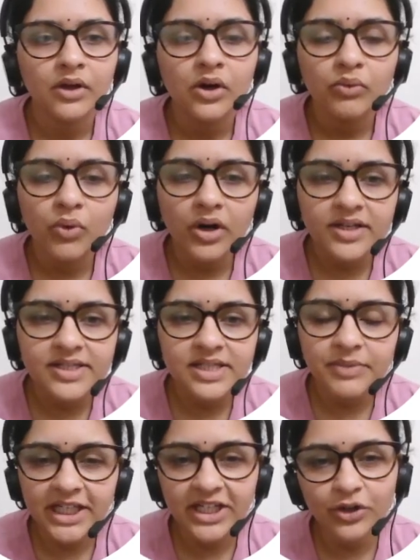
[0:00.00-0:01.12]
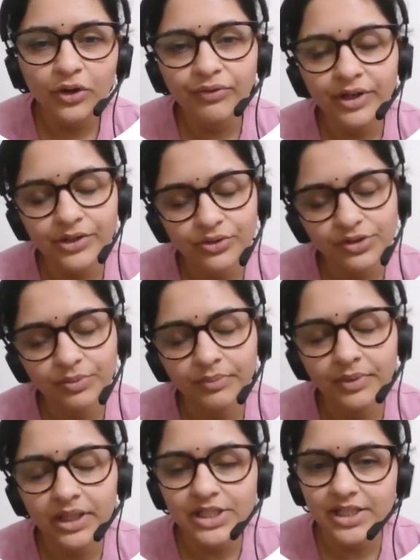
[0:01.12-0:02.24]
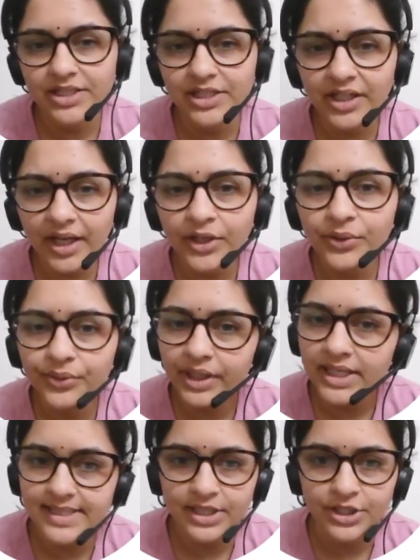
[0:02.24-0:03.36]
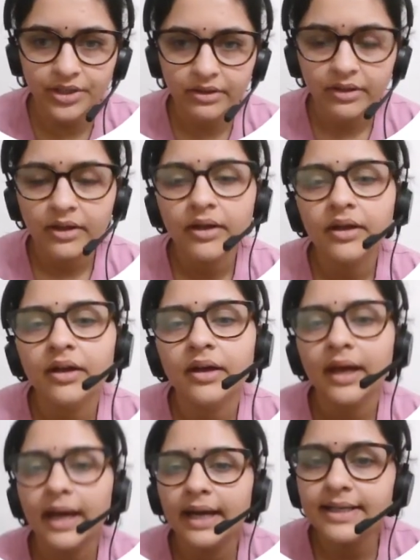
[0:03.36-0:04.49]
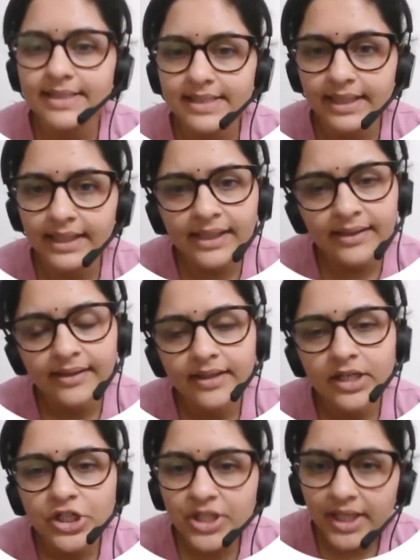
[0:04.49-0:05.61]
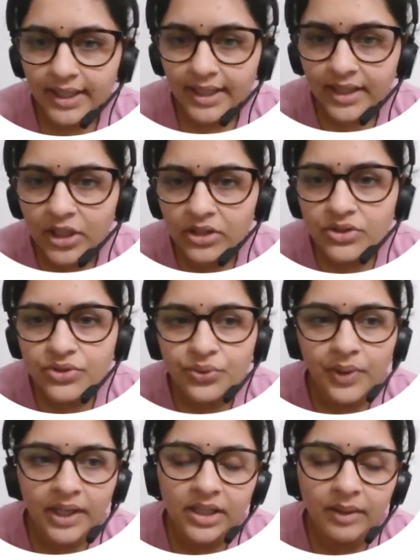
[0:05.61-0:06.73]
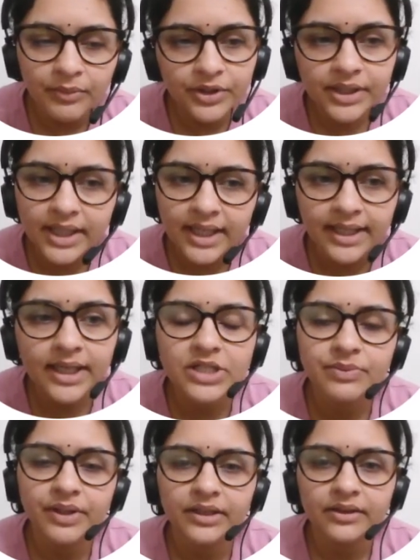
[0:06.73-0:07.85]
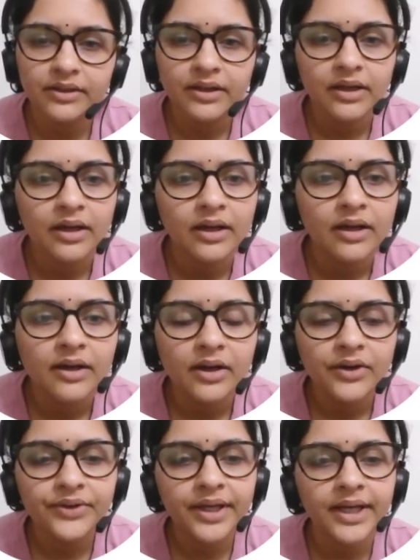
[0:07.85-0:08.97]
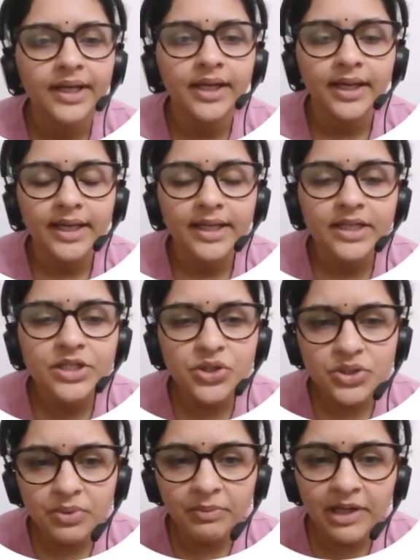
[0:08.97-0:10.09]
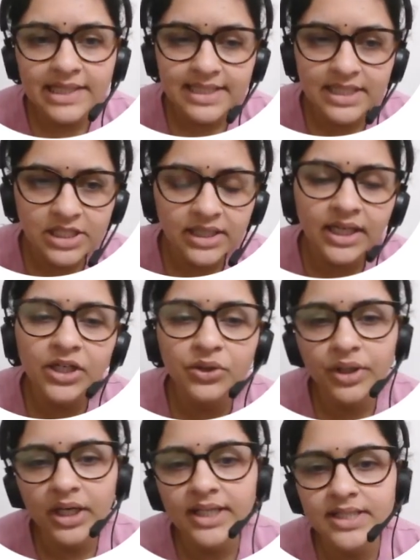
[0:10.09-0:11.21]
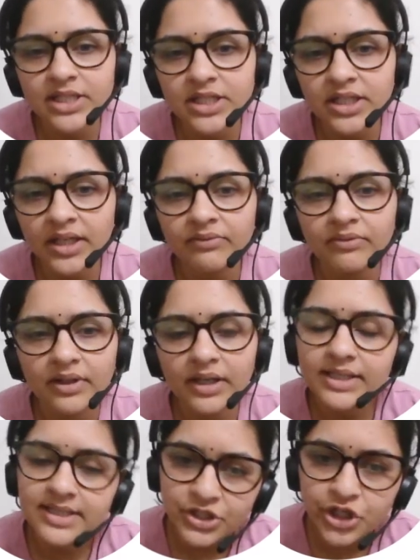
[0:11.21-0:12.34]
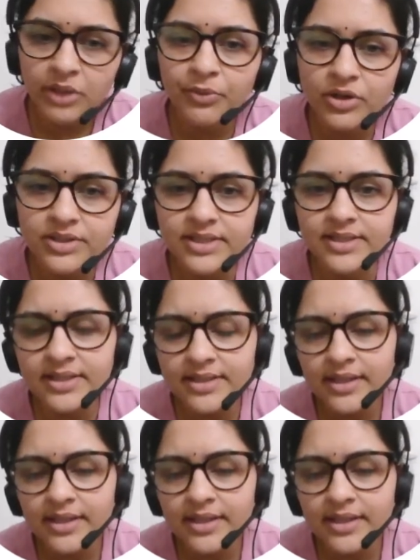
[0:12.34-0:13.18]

What is the meaning of resource mobilization and utilization? And state, sharing student community engagement. Okay. Resource mobilization and utilization are essential processes